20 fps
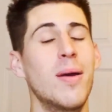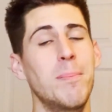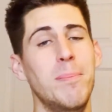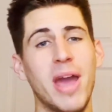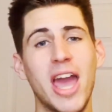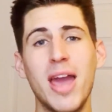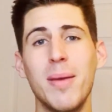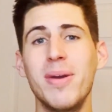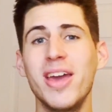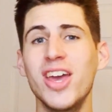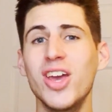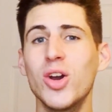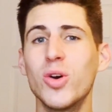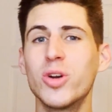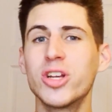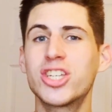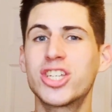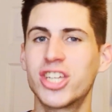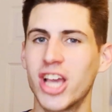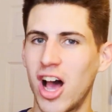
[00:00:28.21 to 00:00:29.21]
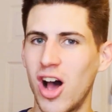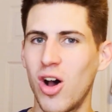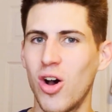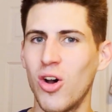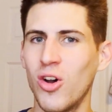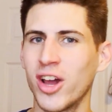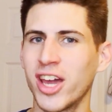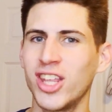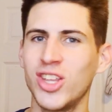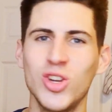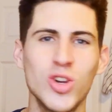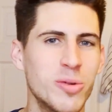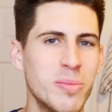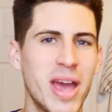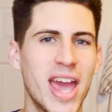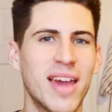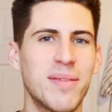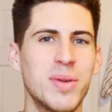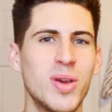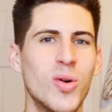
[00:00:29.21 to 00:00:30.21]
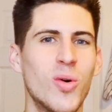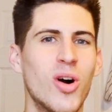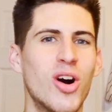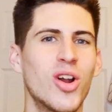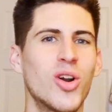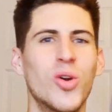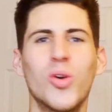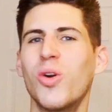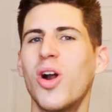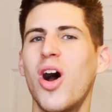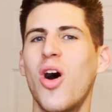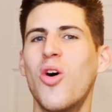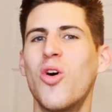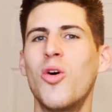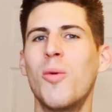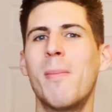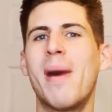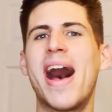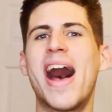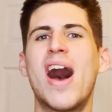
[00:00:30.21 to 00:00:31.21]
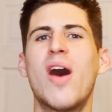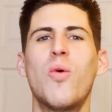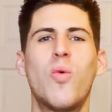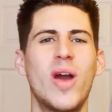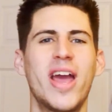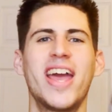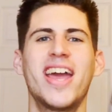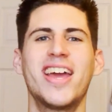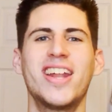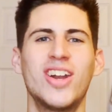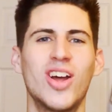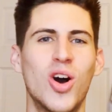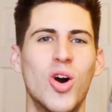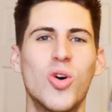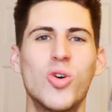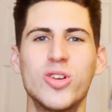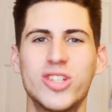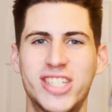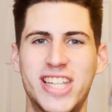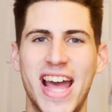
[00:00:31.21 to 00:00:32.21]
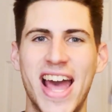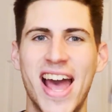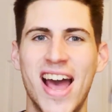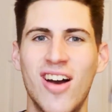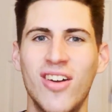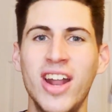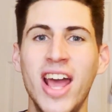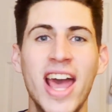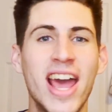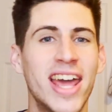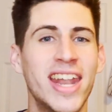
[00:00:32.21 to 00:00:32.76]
Baby, you a song and you make me wanna roll my windows down.